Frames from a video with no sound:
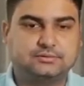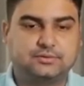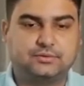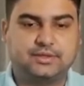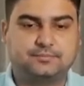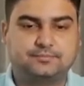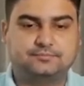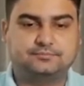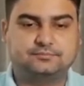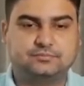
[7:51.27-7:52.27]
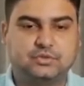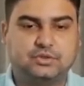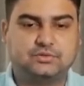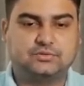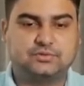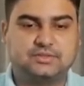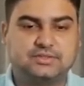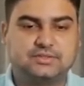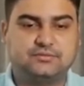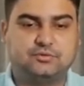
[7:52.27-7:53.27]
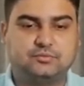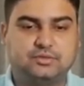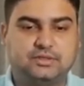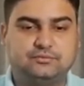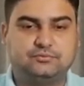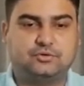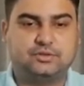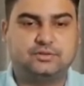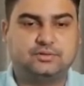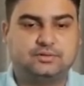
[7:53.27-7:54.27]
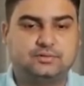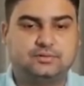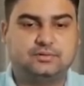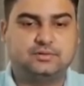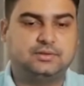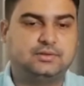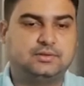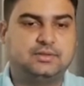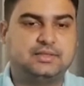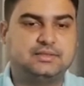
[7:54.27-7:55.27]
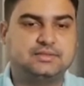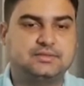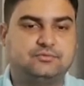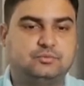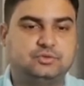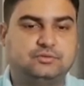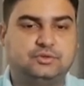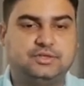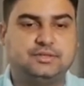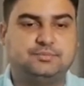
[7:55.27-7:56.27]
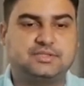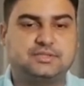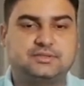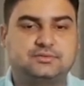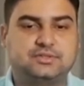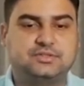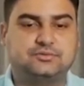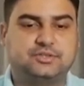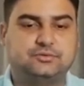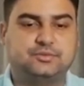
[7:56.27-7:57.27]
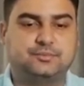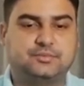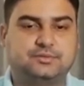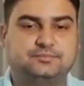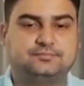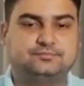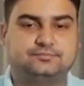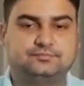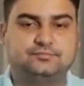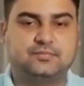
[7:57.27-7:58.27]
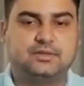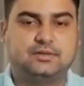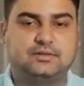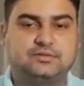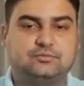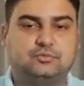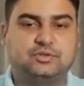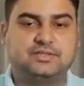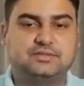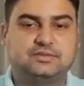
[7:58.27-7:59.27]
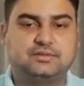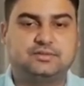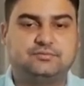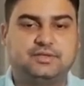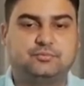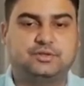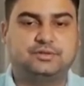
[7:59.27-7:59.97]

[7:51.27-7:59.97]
Okay, so this is the formula for TPC. So this you need to remember, this formula is very important.